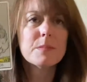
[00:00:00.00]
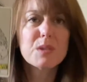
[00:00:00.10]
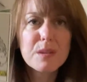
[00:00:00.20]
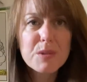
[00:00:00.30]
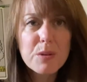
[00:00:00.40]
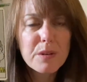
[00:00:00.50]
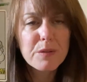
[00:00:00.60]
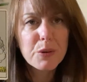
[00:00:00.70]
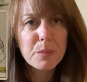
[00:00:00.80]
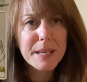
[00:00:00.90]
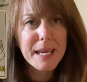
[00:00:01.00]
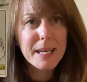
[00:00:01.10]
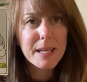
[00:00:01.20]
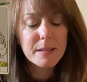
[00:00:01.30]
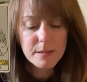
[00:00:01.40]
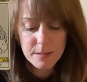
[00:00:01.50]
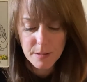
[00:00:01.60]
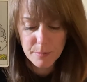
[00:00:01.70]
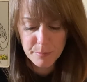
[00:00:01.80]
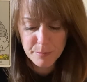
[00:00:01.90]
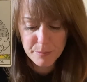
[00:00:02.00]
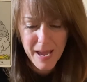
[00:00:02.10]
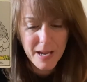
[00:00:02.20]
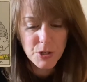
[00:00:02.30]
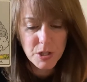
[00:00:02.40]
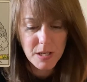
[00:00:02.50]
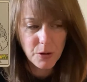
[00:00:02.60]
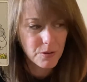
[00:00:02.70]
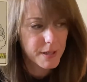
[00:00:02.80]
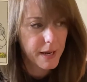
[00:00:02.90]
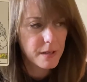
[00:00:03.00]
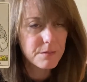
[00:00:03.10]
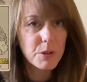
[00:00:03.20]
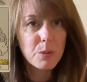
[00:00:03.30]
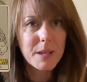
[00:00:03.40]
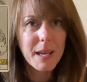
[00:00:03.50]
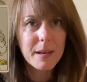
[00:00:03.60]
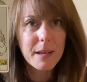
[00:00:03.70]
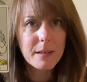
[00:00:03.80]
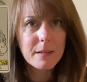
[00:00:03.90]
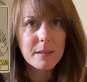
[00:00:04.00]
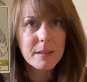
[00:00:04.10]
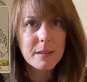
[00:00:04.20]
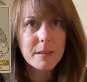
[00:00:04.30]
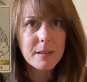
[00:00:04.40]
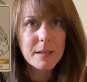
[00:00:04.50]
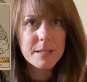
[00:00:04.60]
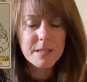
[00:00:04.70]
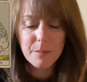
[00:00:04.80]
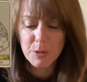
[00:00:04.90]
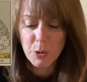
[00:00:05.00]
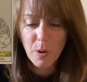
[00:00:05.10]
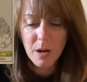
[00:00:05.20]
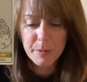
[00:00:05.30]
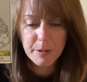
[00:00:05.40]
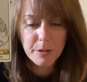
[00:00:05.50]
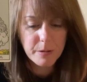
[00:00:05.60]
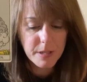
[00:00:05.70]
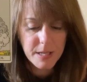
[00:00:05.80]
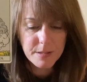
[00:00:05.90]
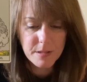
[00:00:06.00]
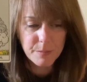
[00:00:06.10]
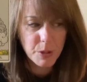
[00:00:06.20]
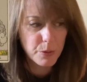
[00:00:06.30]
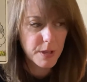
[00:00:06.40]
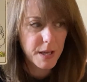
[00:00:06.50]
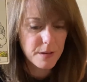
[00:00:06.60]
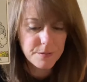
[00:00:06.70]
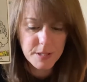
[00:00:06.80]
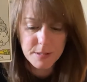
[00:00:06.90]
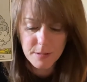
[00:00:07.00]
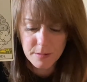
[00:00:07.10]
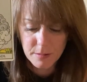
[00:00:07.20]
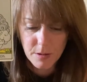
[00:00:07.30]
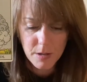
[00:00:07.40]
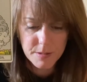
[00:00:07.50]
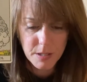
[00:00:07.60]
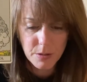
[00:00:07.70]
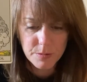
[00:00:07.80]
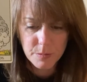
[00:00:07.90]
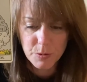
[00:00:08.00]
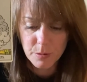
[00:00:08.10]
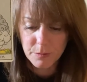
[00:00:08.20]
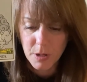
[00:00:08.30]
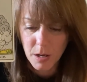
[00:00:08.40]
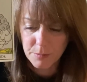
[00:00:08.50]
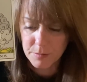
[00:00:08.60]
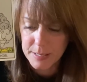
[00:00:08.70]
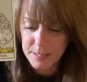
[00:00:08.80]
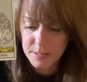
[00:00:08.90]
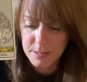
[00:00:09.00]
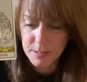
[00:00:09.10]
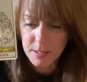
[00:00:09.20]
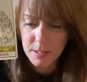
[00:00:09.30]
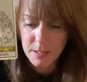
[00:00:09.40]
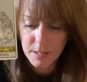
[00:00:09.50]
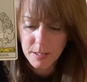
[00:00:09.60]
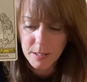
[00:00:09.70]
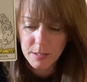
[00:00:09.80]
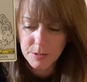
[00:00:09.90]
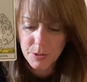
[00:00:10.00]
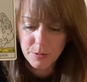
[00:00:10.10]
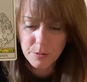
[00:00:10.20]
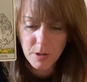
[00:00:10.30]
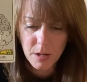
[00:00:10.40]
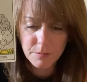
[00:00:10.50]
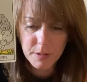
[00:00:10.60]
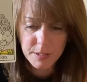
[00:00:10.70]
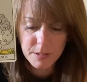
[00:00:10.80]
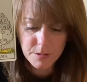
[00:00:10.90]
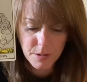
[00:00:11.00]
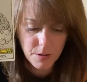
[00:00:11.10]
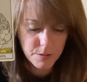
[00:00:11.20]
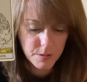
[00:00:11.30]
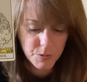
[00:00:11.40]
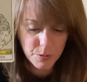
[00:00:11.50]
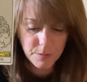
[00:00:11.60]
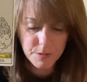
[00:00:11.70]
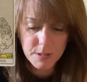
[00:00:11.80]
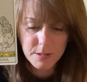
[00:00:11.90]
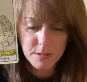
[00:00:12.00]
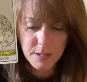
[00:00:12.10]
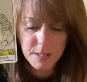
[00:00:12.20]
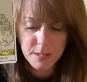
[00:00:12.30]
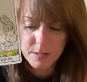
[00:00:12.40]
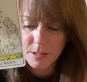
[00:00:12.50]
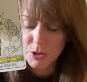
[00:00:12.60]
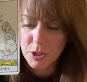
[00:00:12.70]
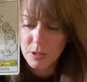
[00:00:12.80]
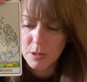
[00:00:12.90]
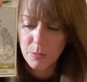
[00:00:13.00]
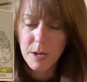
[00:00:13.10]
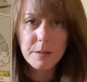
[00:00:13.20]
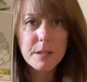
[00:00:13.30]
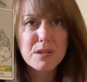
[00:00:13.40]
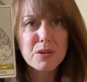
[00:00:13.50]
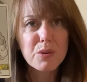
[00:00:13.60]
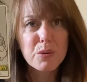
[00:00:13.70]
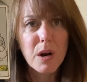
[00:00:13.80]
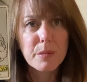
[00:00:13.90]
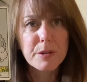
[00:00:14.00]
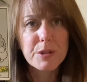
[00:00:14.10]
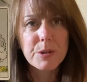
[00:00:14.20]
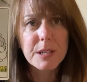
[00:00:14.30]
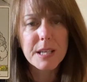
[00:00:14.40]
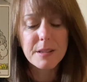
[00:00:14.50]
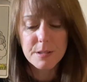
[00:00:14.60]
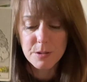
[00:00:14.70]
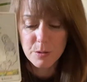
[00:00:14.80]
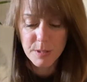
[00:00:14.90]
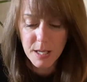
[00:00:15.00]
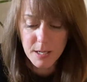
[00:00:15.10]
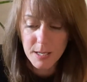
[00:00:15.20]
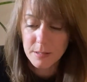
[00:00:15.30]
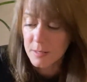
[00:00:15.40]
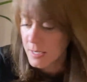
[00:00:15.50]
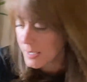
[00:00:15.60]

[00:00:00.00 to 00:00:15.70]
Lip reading: Some sort of new beginning, some passionate, creative new beginning, some new opportunity, some new gift. Is it causing you some sort of conflict? Internal conflict? Is there some sort of indecision around this new opportunity, this new beginning?